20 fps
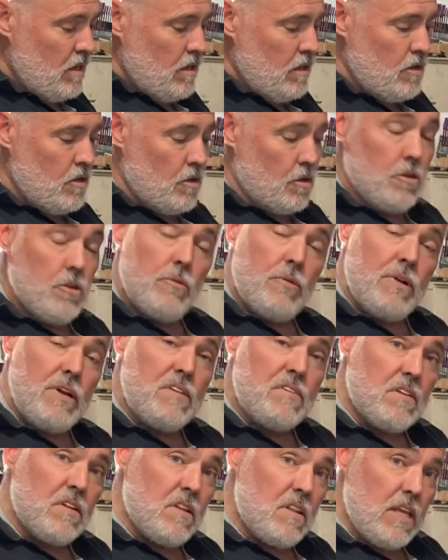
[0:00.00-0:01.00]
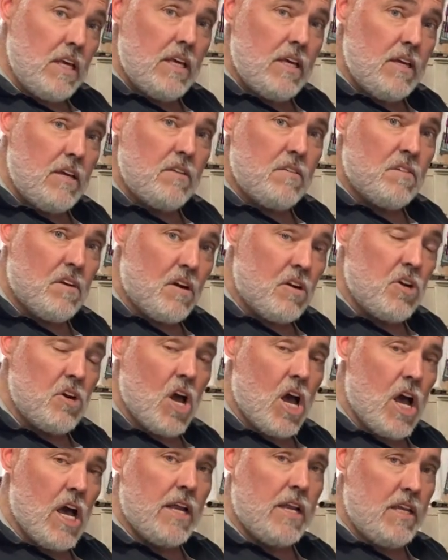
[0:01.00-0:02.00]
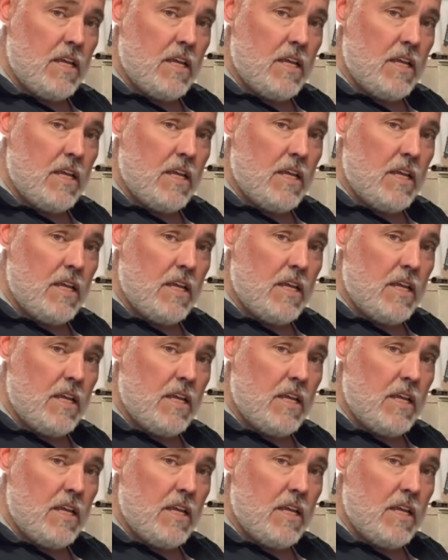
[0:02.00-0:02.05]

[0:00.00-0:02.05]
The only reason these are not